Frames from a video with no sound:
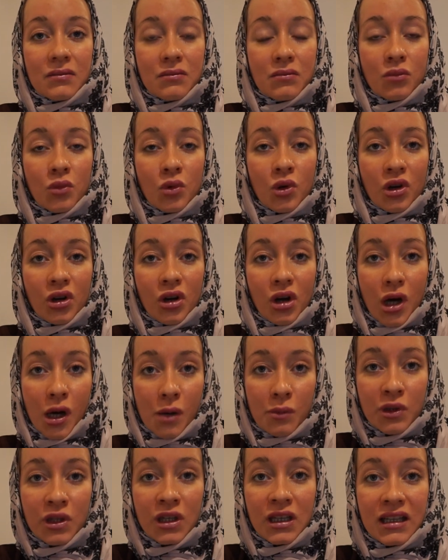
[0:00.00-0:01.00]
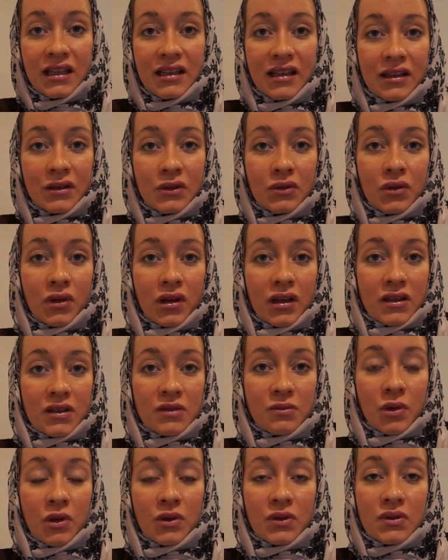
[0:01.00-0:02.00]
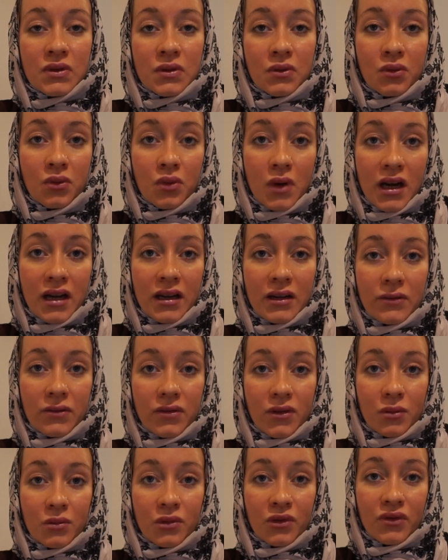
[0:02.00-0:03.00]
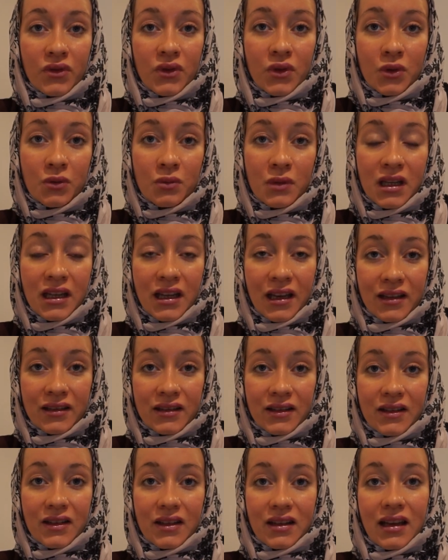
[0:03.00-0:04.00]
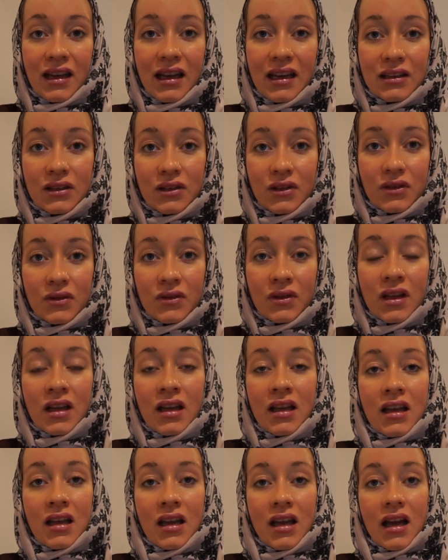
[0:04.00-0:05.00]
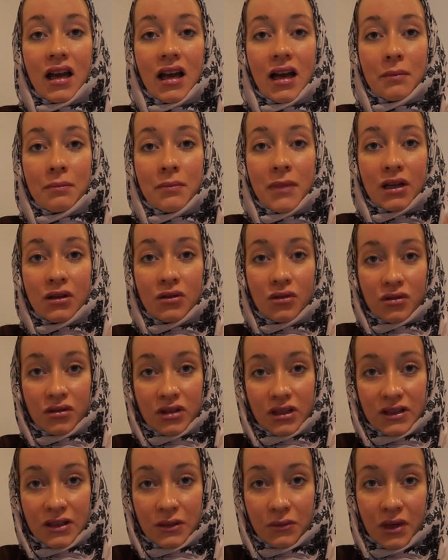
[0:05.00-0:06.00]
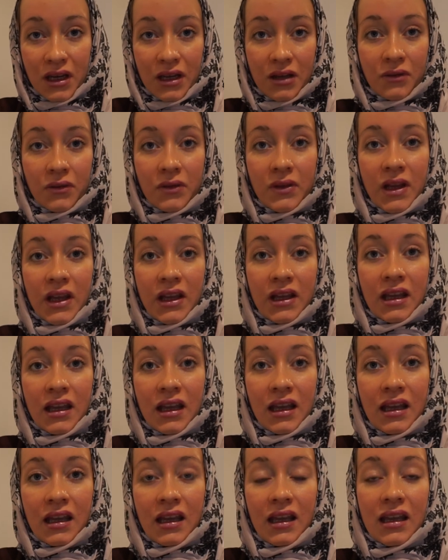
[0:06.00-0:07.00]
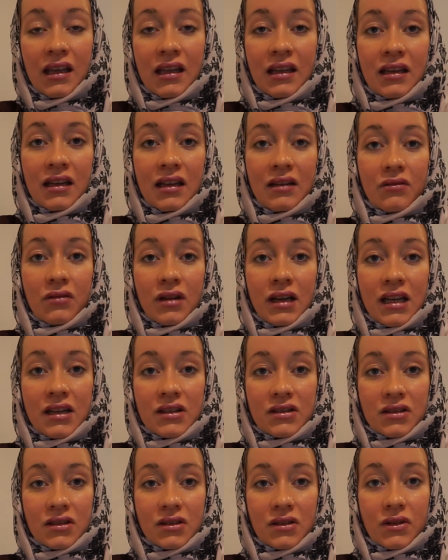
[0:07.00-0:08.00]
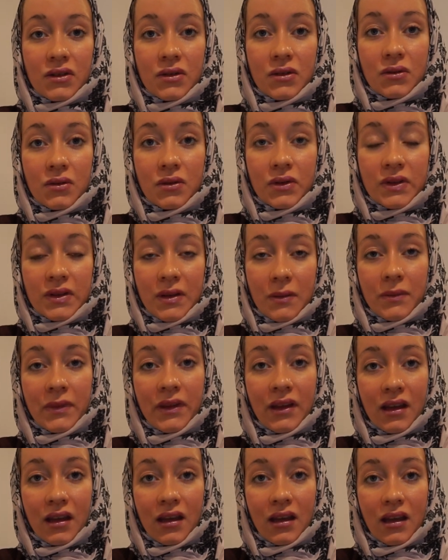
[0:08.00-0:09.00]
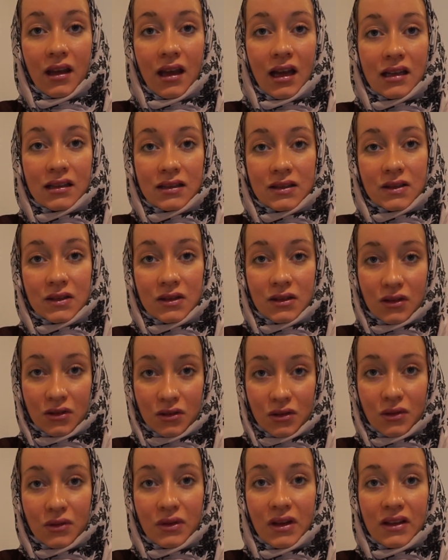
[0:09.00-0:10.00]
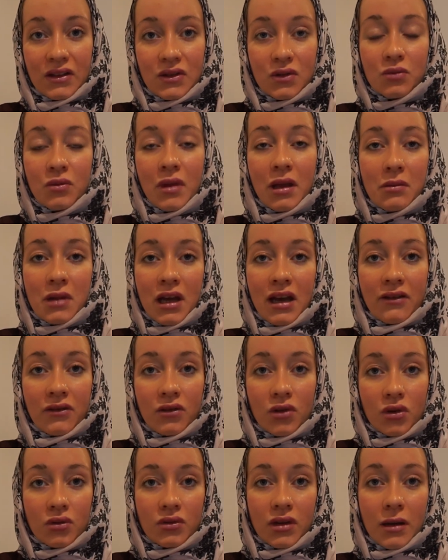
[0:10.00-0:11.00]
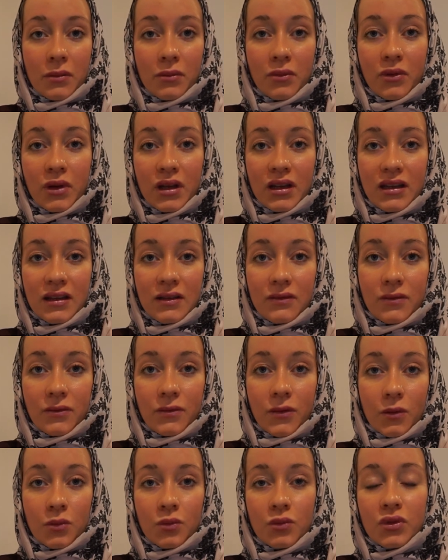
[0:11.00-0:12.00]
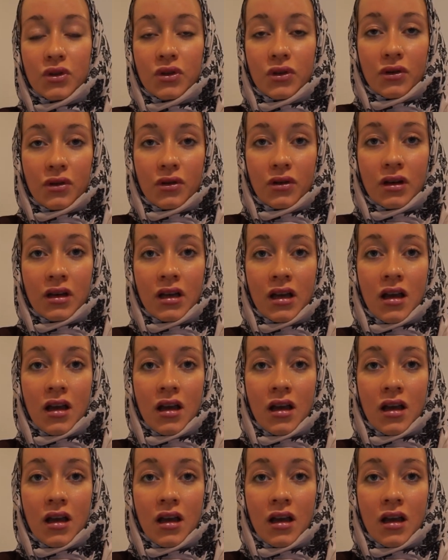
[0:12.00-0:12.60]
more commonly that you are exposed to one form of dominant kind of majority way of thinking in relation to something else, that you maybe have grown up with from your